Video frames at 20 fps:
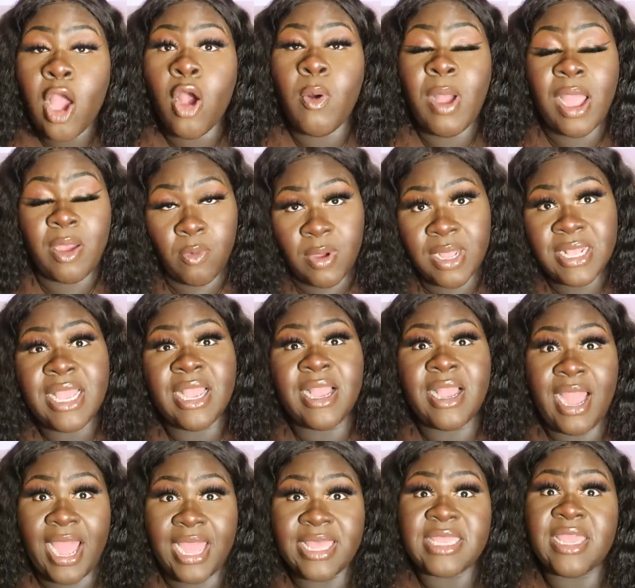Oh, I want a
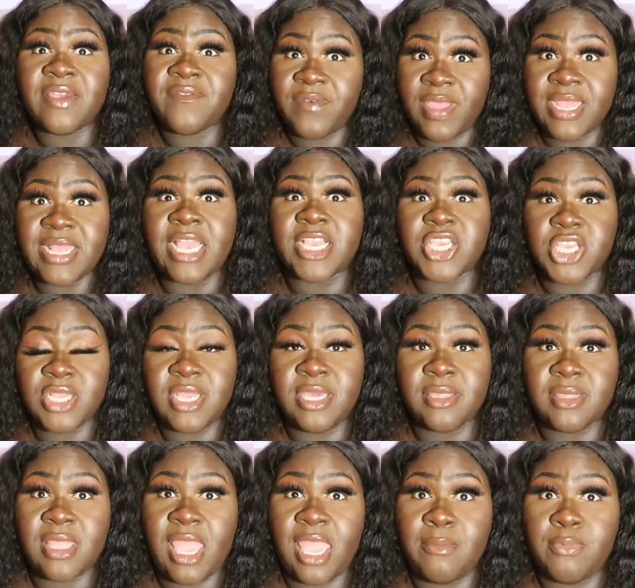guy that's financially
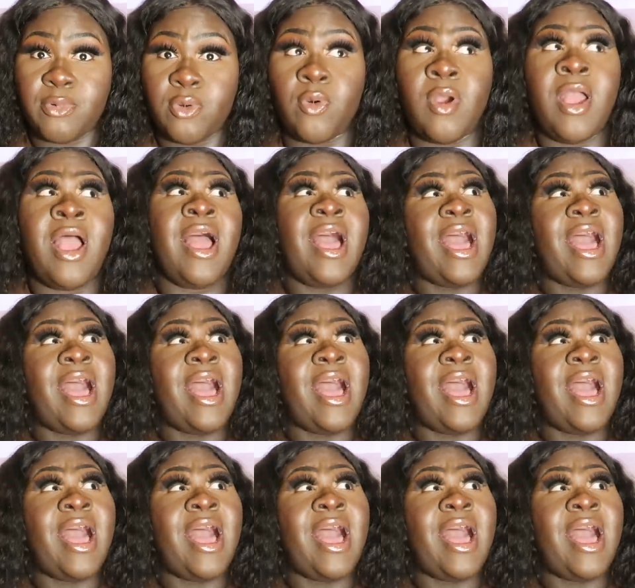stable.